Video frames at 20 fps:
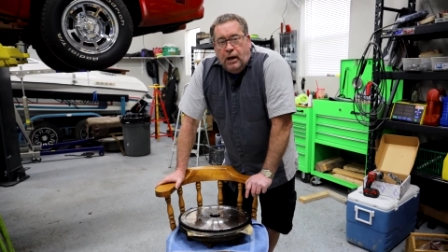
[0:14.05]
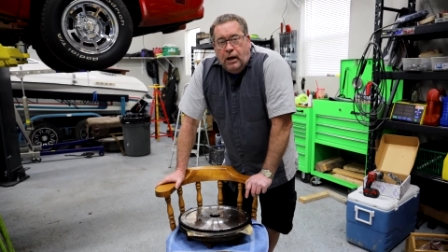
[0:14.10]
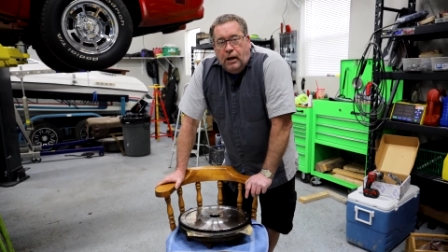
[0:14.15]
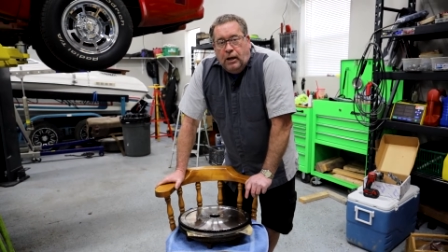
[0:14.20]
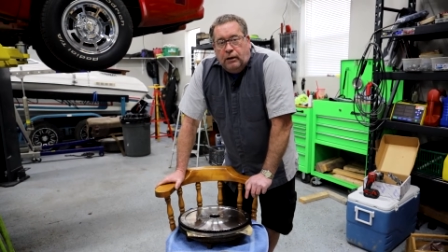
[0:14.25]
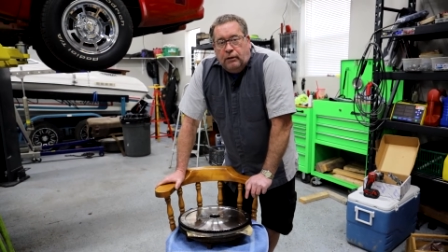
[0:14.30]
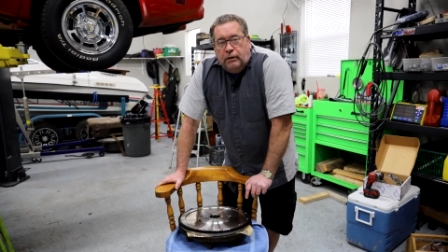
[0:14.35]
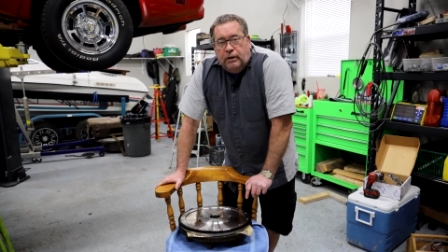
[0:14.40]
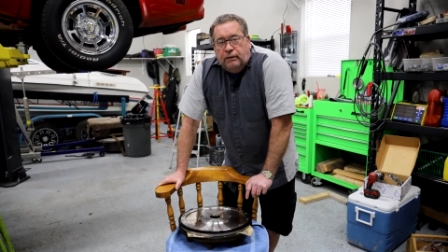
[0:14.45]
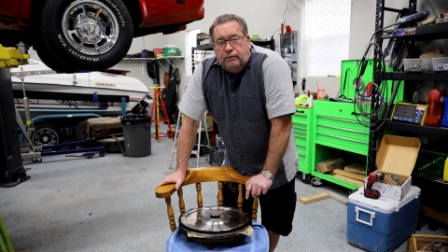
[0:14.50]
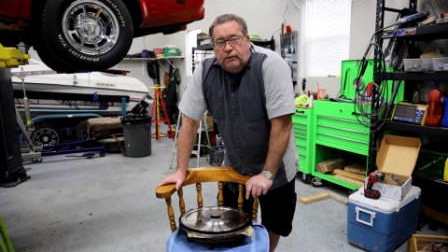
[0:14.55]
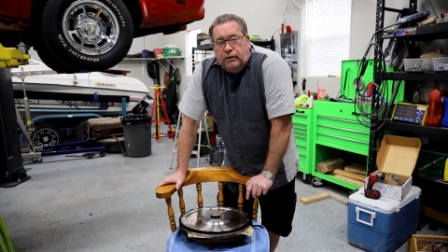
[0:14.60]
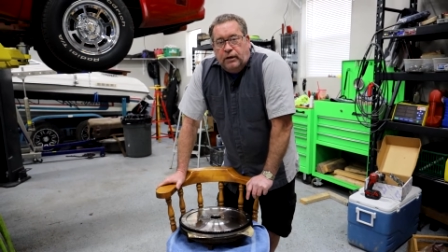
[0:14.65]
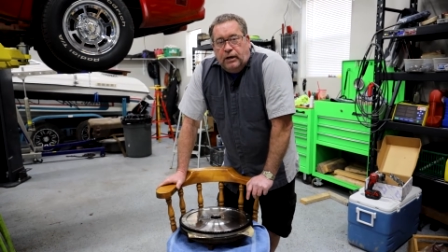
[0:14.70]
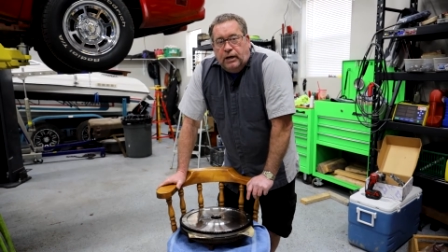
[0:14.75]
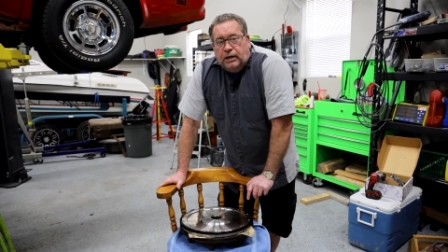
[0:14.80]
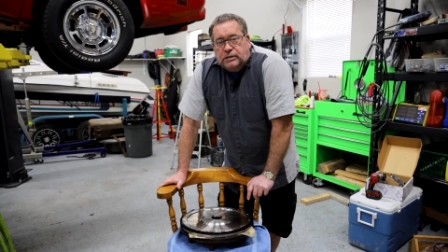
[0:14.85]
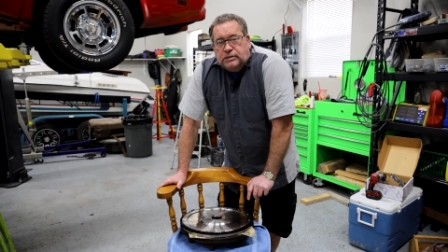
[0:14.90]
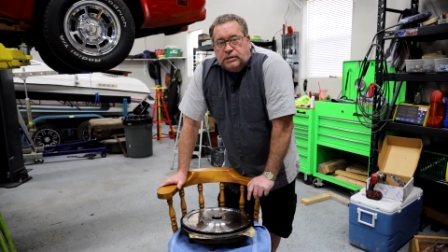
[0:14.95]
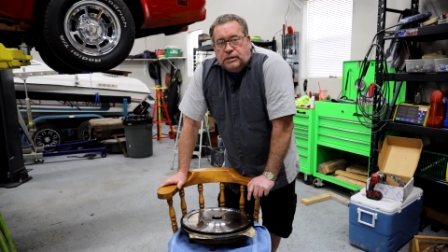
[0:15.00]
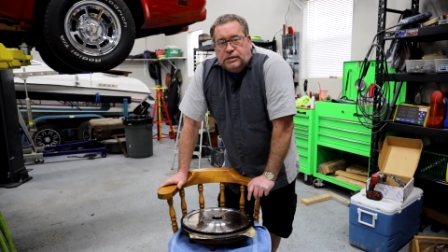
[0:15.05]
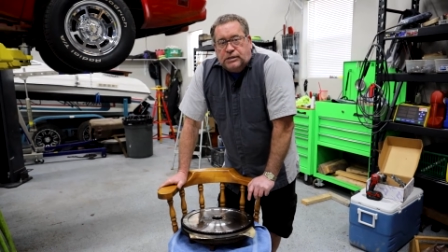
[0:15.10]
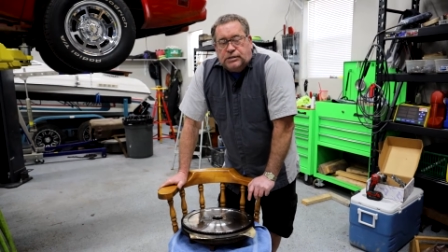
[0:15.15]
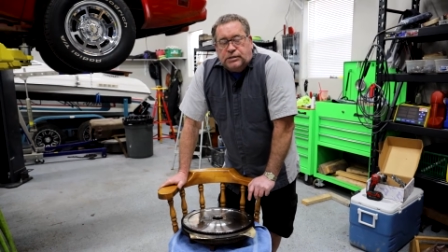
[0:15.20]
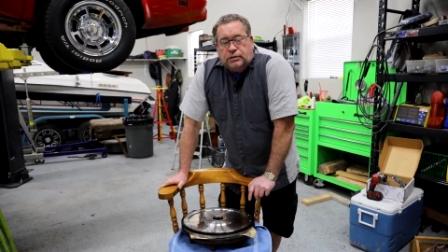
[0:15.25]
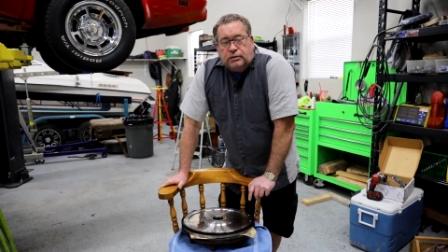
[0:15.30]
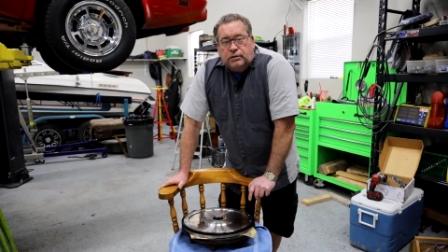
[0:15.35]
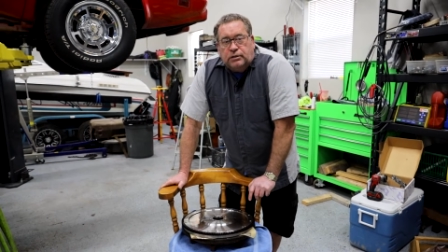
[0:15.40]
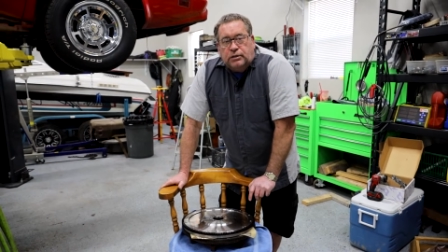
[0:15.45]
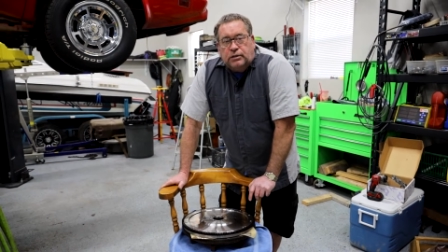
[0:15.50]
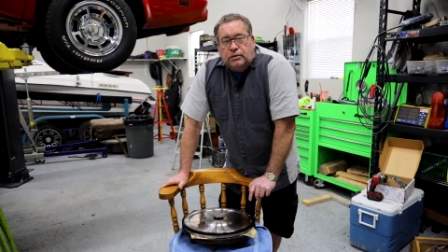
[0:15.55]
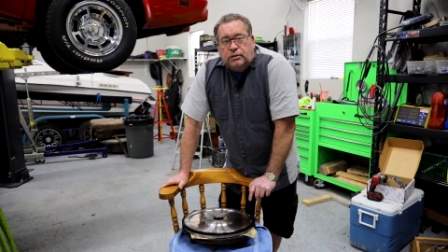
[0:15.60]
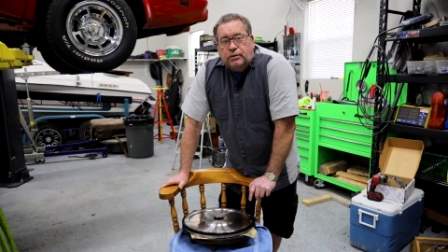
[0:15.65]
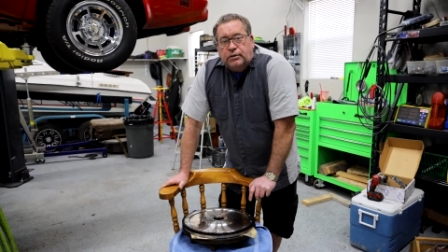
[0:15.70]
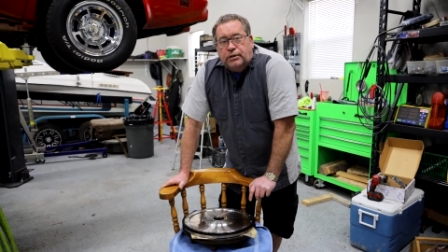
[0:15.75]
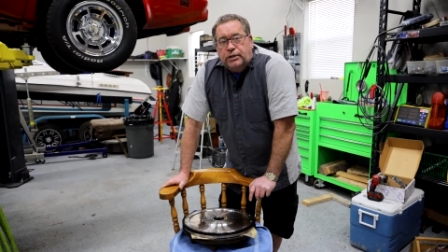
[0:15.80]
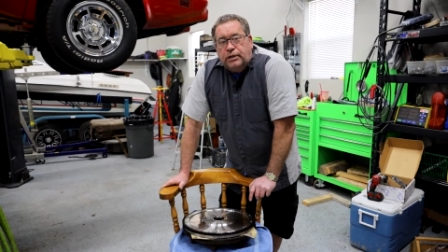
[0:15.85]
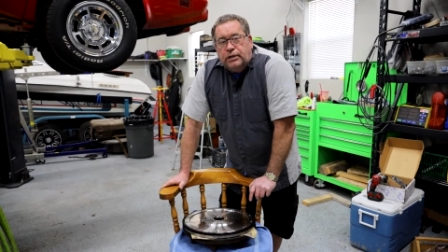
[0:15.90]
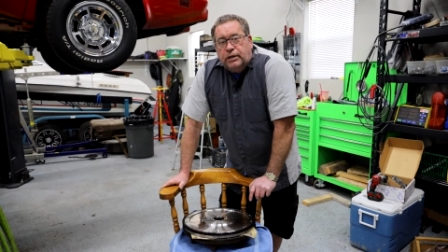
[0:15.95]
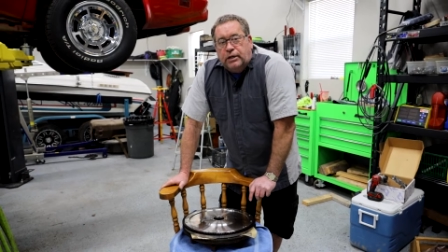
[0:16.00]
However, as I started
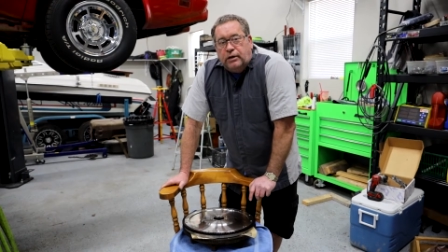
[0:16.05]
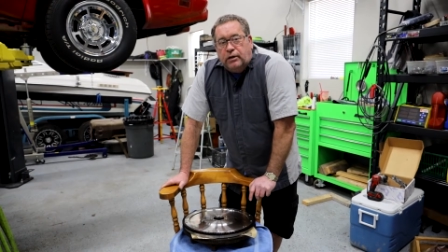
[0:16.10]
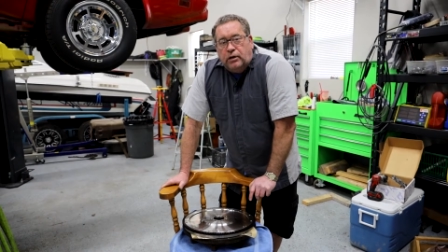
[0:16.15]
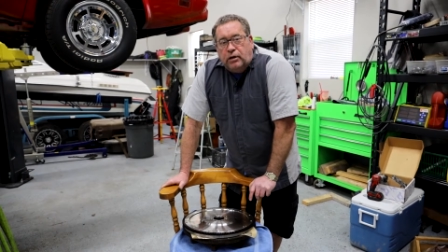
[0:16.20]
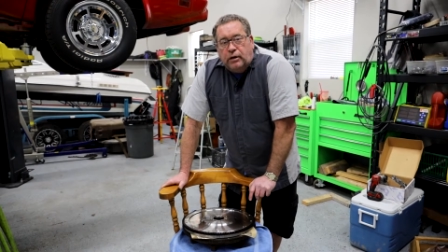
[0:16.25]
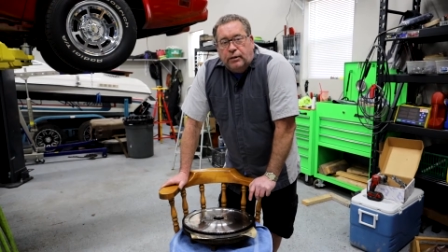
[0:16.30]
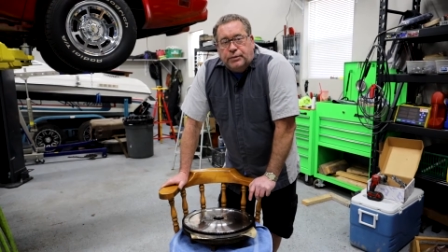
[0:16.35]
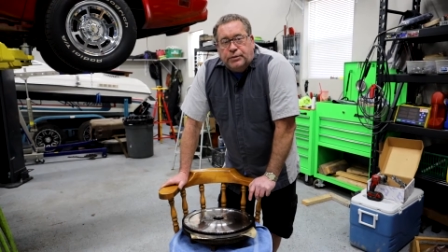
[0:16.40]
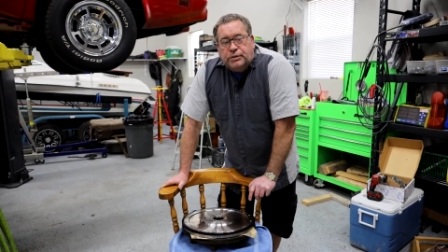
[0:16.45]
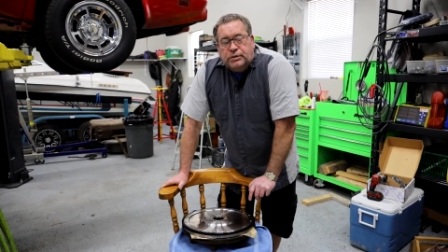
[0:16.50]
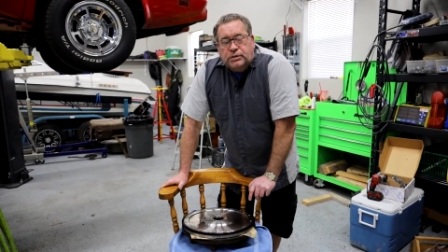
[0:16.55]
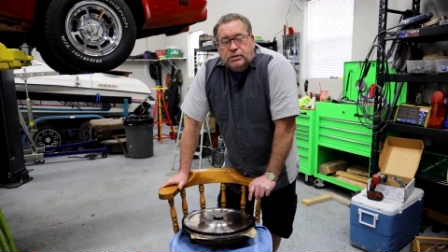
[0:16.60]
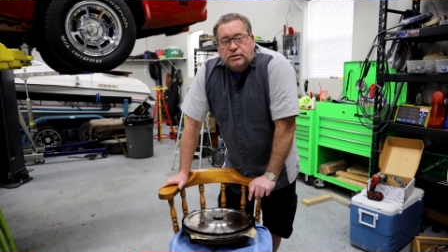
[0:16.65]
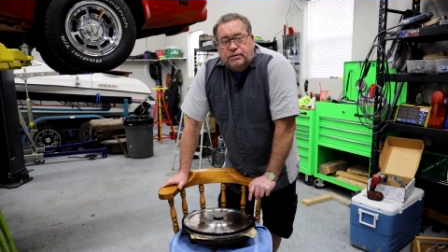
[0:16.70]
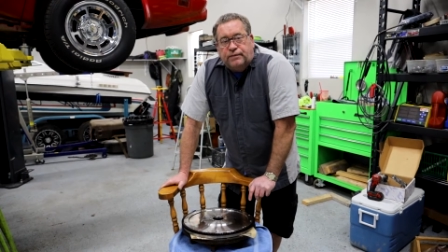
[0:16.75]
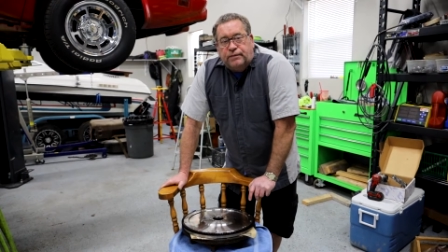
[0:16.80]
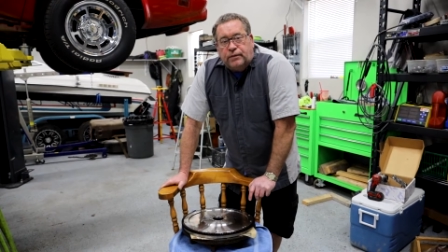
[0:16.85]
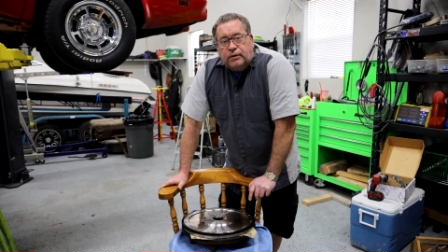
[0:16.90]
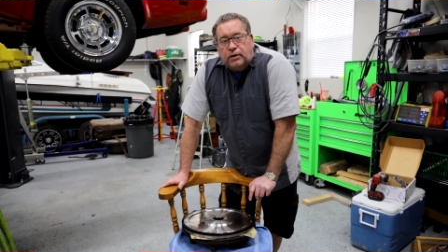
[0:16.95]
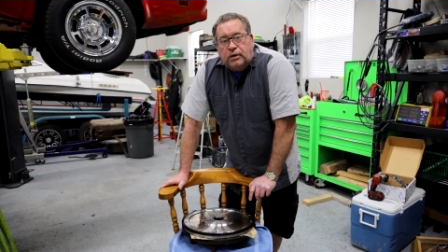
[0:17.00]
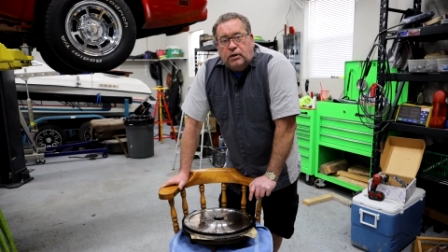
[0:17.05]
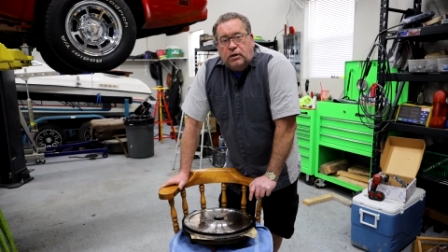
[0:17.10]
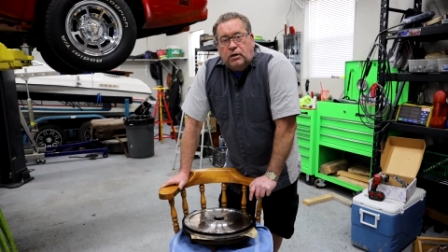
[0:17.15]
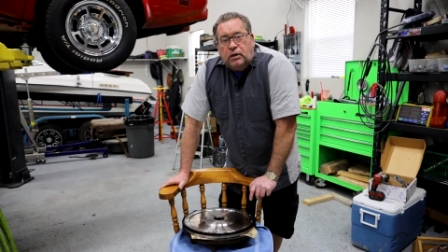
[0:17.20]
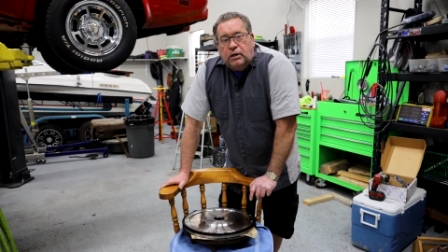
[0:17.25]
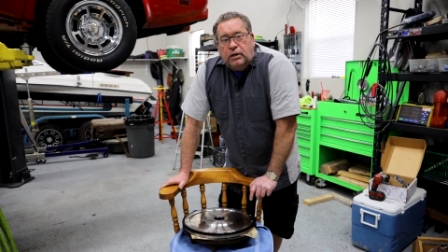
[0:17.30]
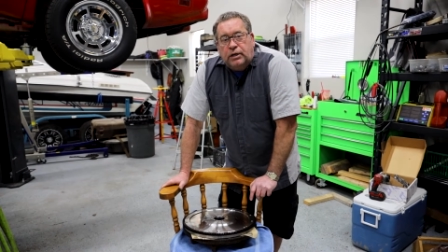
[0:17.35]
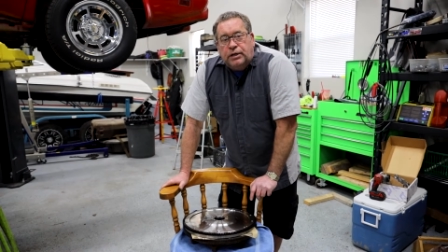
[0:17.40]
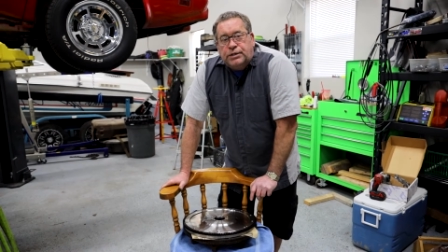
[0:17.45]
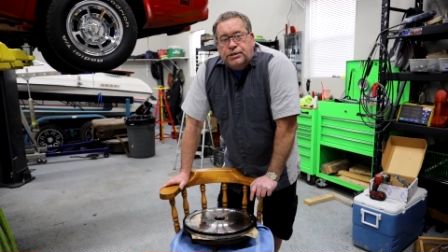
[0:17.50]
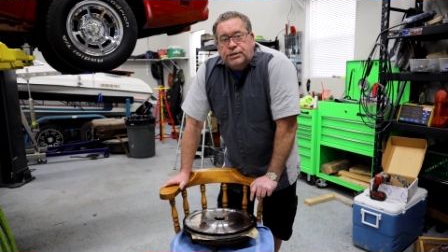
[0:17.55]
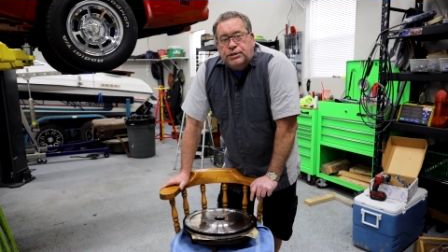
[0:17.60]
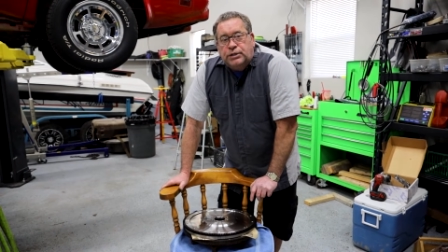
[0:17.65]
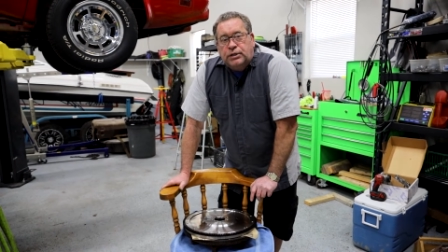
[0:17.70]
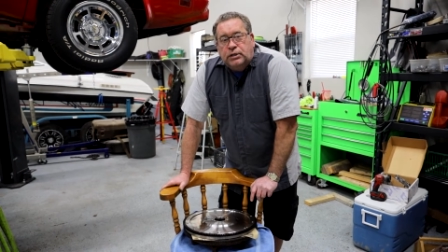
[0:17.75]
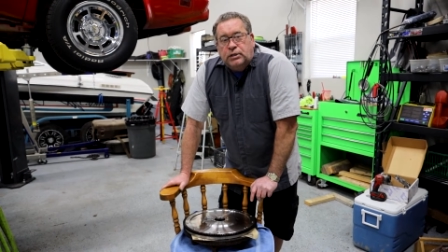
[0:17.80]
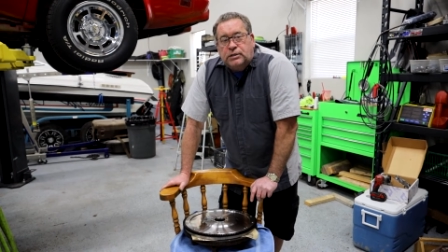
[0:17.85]
looking at options for clutch